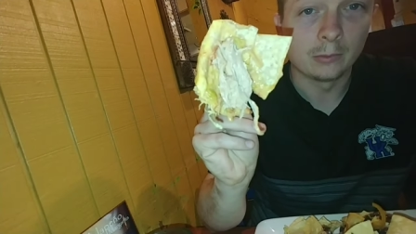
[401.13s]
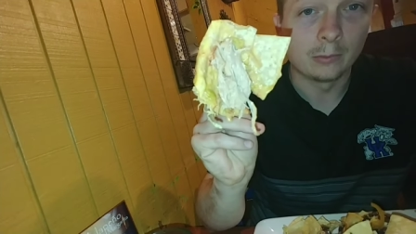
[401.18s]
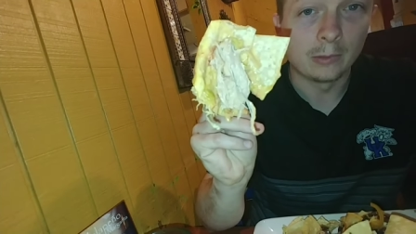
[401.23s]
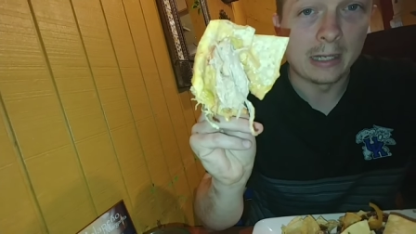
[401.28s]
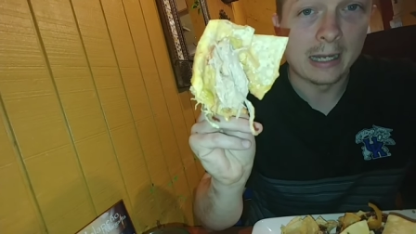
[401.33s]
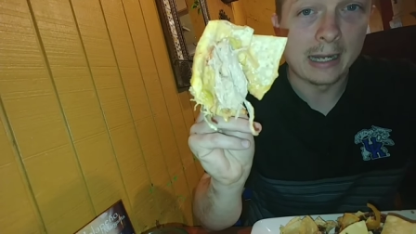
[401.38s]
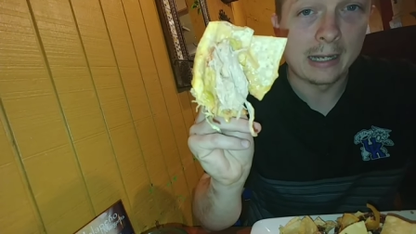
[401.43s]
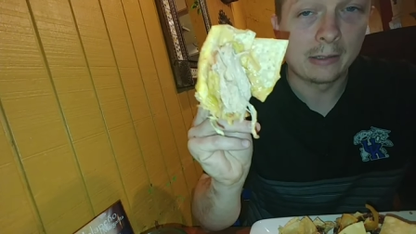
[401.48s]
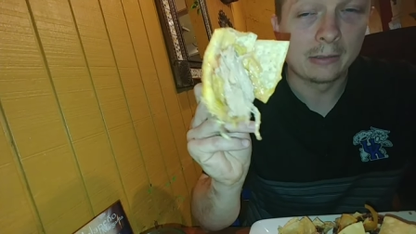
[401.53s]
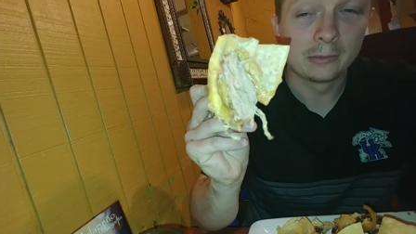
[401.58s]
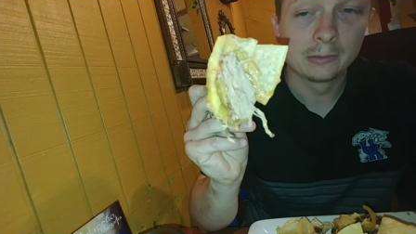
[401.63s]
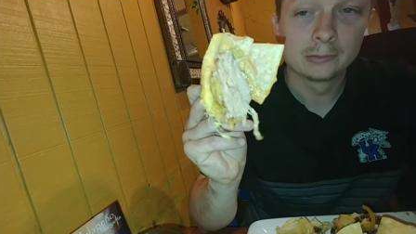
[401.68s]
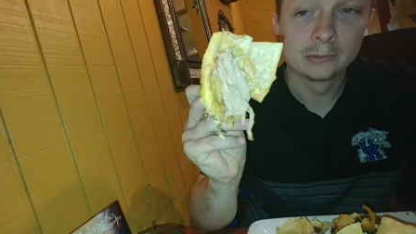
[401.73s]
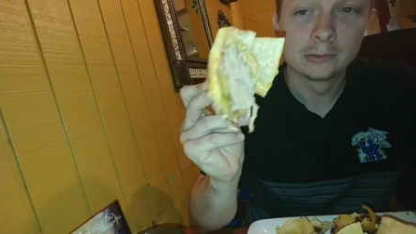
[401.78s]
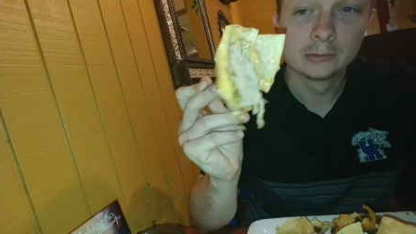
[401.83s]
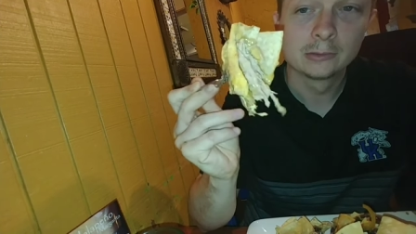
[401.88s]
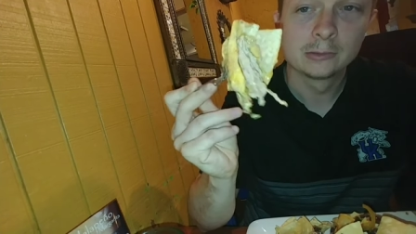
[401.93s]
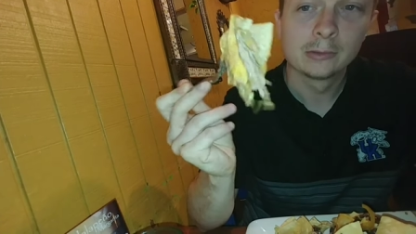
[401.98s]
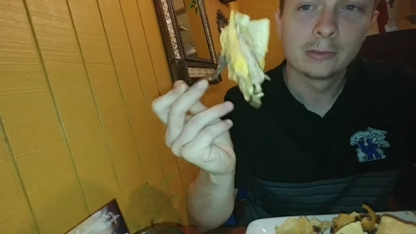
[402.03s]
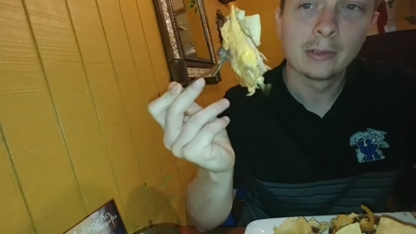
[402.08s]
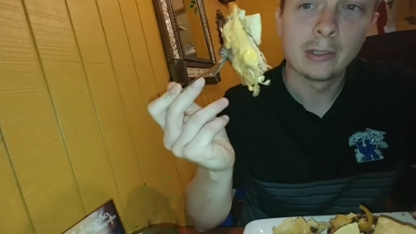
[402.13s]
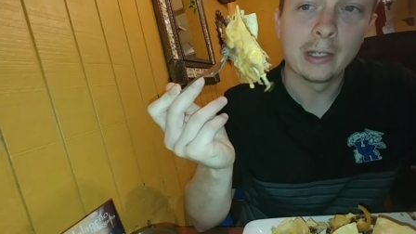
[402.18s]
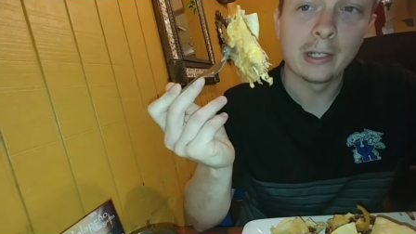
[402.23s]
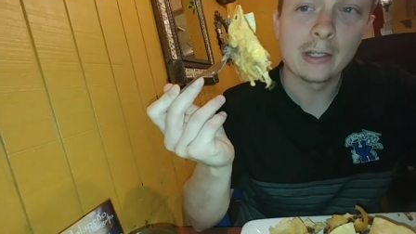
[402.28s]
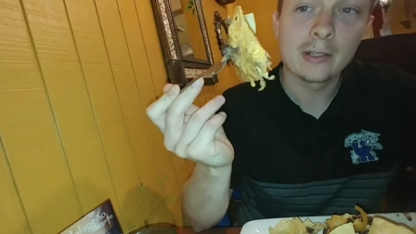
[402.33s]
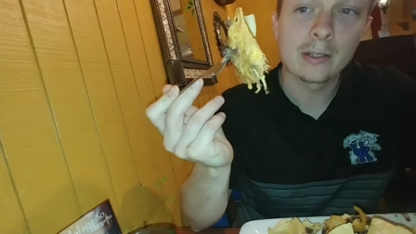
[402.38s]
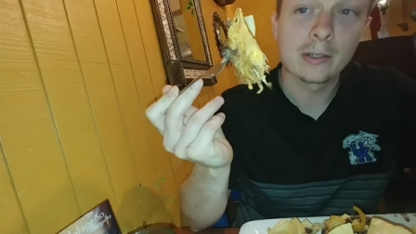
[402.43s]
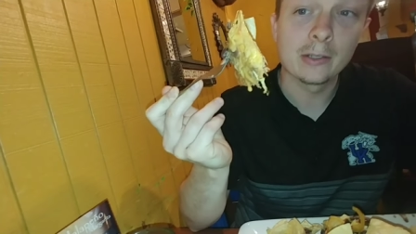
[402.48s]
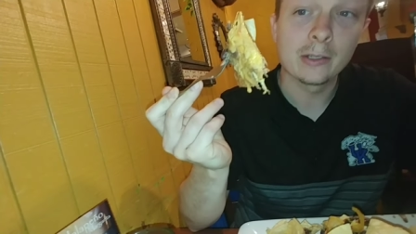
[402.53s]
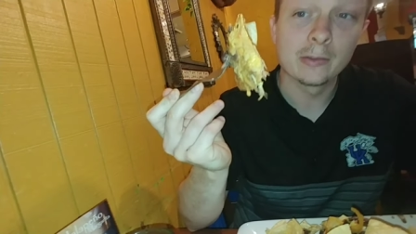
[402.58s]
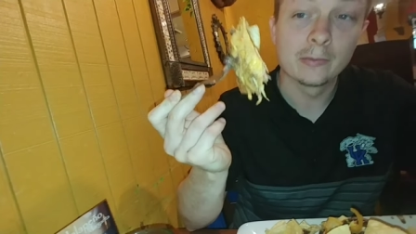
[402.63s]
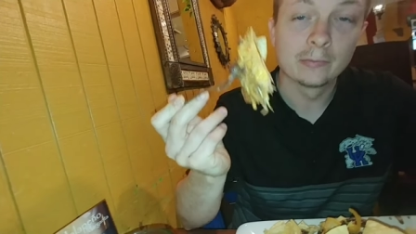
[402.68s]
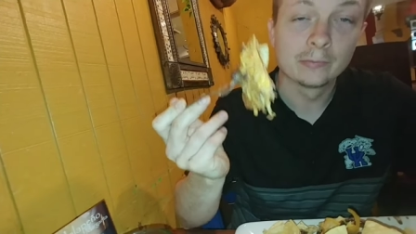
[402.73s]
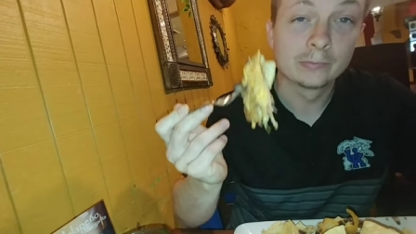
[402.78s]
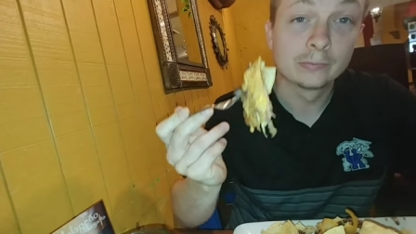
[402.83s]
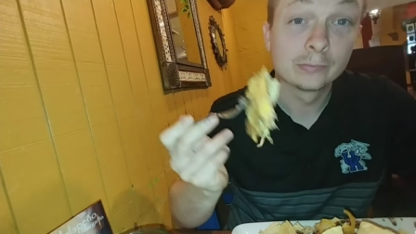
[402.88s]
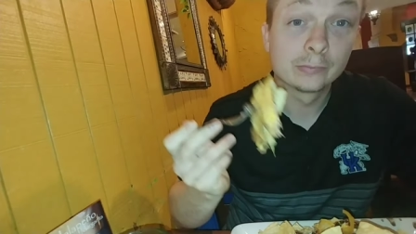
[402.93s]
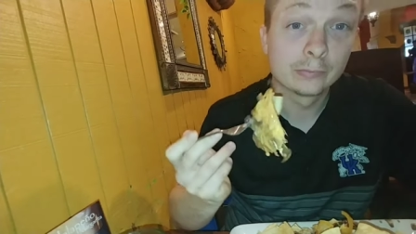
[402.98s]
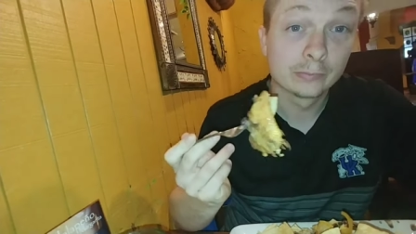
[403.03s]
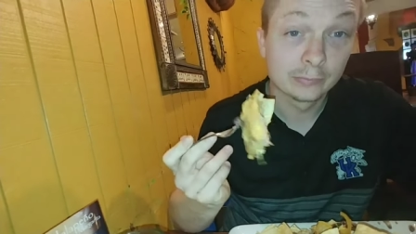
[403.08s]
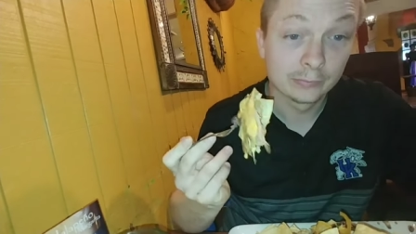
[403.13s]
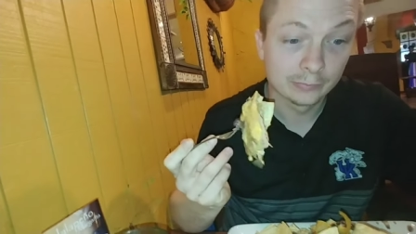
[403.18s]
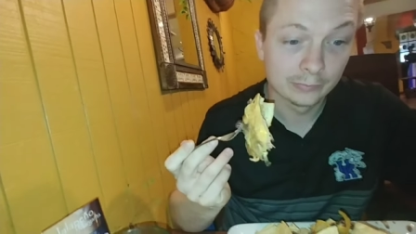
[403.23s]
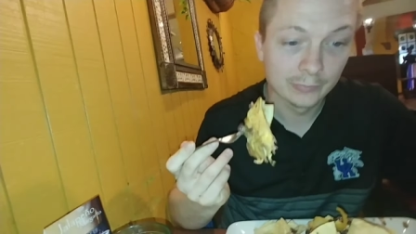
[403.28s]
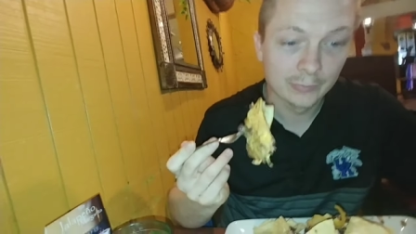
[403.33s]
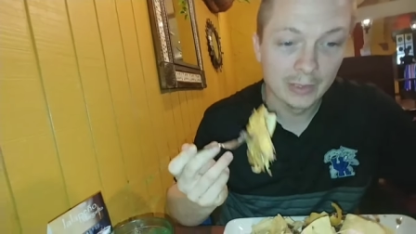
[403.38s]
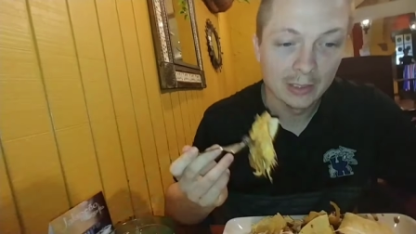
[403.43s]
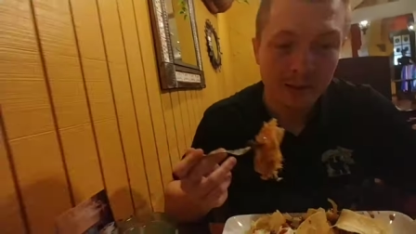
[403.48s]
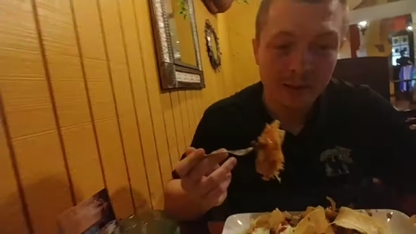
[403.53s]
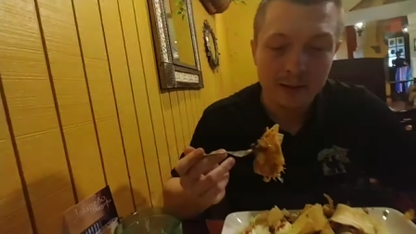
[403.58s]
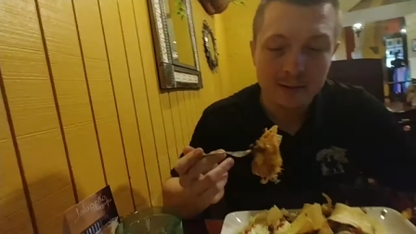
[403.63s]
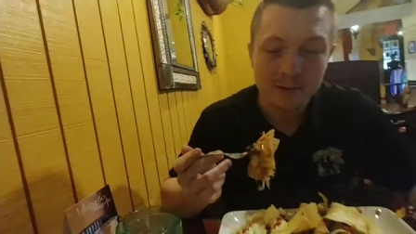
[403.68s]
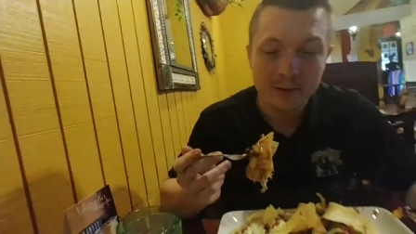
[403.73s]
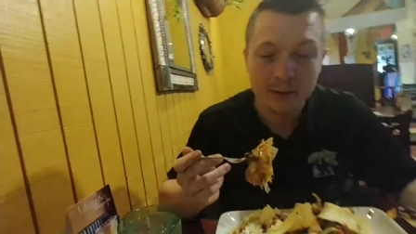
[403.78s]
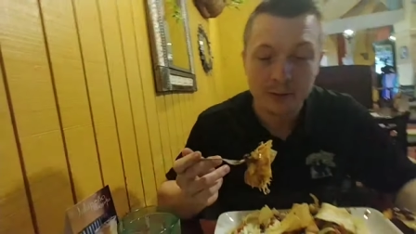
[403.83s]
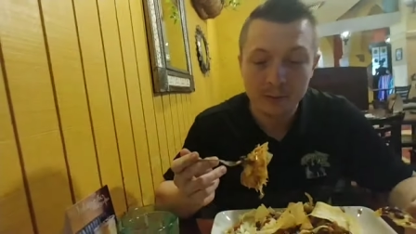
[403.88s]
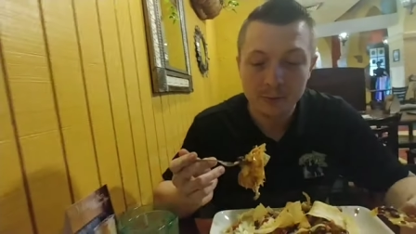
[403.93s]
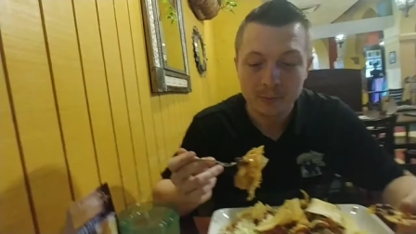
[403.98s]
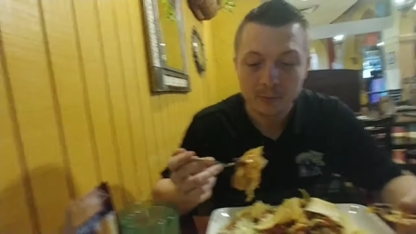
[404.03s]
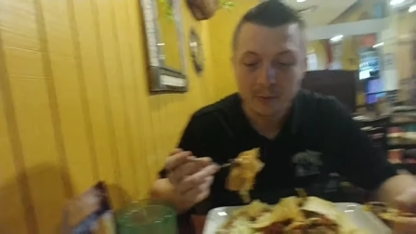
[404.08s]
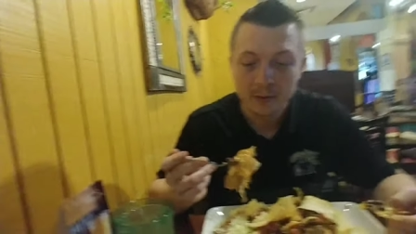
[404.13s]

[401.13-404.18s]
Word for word: Wow, it's good. So,